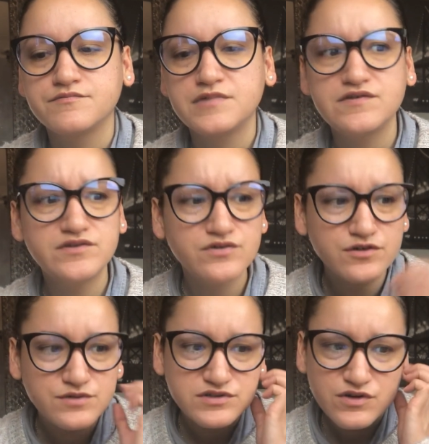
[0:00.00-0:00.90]
Even though you
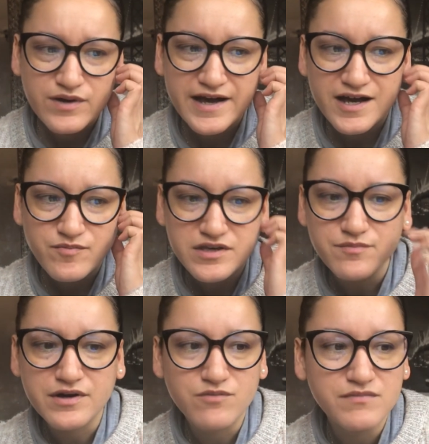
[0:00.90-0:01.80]
were so happy
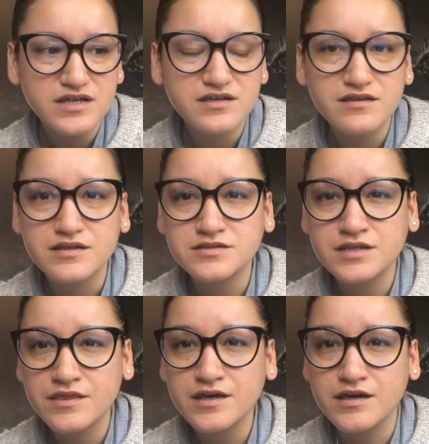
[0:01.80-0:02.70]
about making this
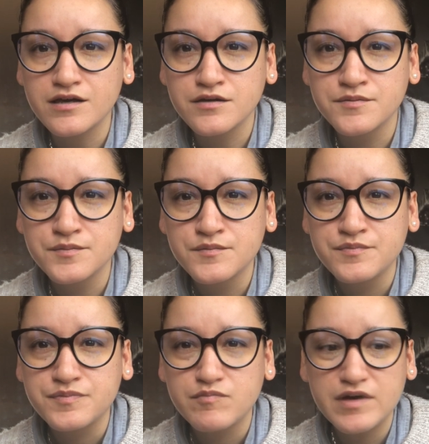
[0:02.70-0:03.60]
thing,
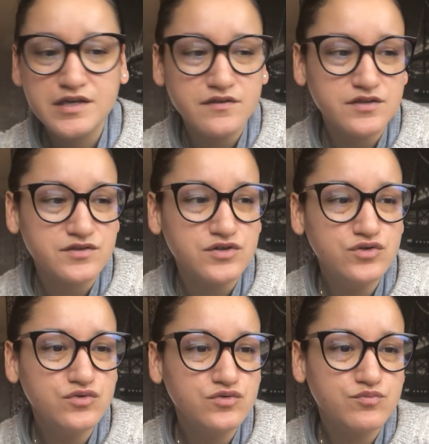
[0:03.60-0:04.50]
making this
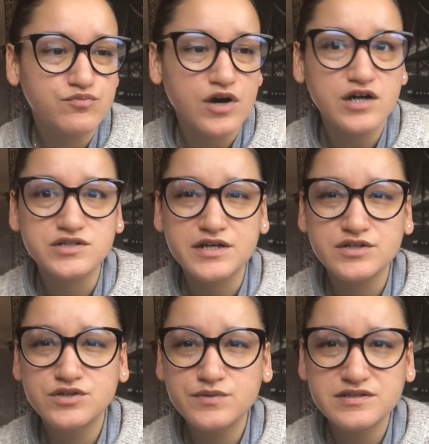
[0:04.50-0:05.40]
new project,
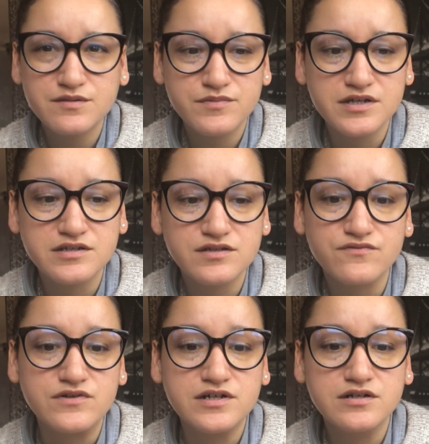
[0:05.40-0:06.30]
doing something
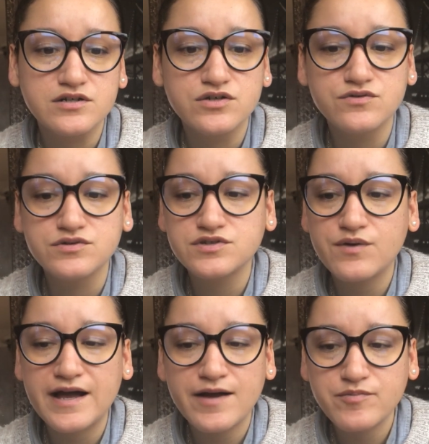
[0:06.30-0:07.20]
different. You were so
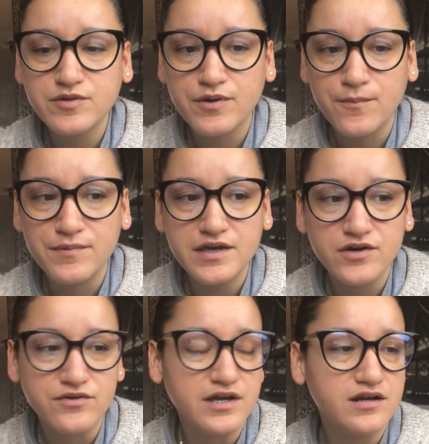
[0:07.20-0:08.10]
happy about being
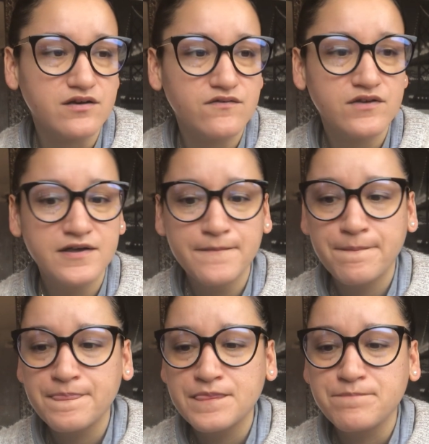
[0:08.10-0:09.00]
creative.
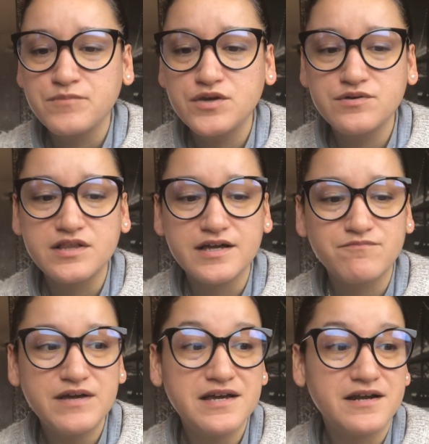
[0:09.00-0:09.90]
You were like,
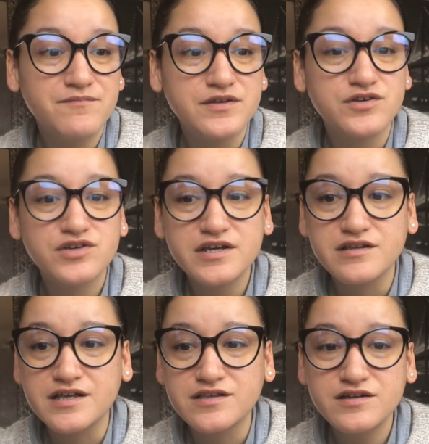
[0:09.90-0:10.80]
man, I'm the shit.
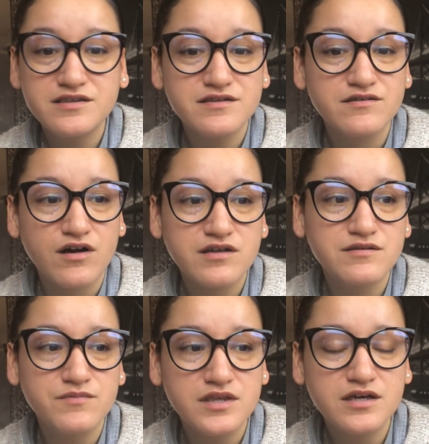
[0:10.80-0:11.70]
Like, look at this
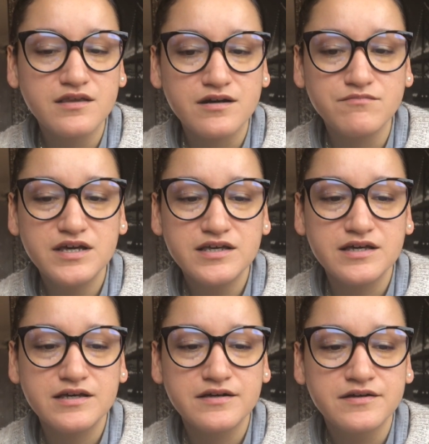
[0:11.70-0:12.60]
awesome thing that I'm
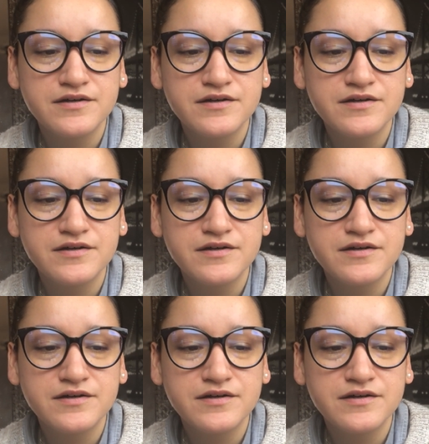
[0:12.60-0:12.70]
making.